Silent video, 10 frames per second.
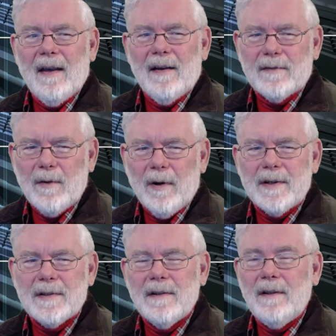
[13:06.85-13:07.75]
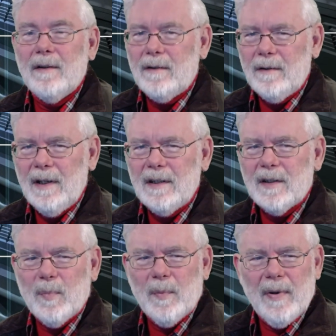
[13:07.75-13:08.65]
Of course, you do need to
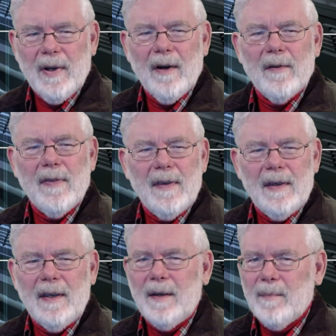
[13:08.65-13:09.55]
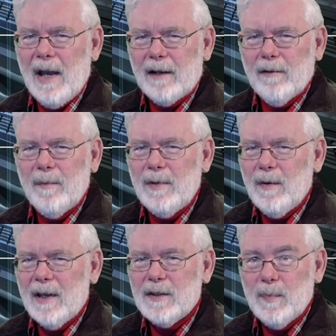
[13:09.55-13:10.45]
prepare the Macrium
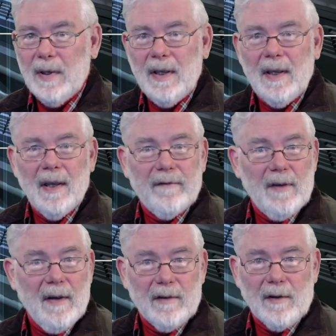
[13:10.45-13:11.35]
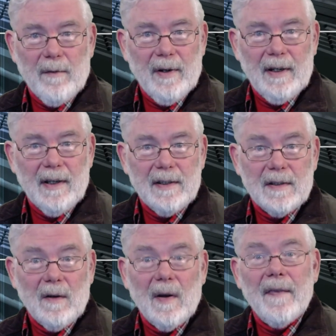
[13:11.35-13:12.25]
USB if you haven't already done
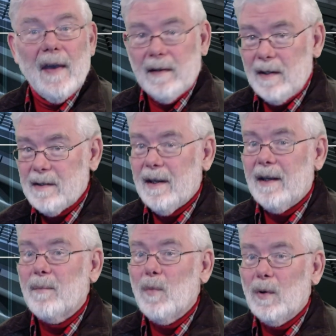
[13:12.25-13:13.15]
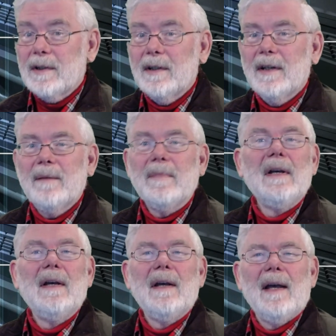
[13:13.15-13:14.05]
so, and that does take more time,
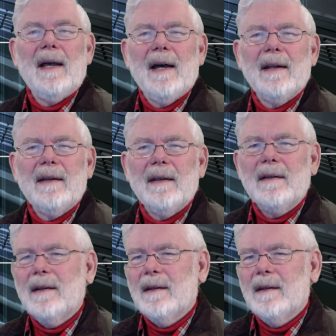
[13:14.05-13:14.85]
and it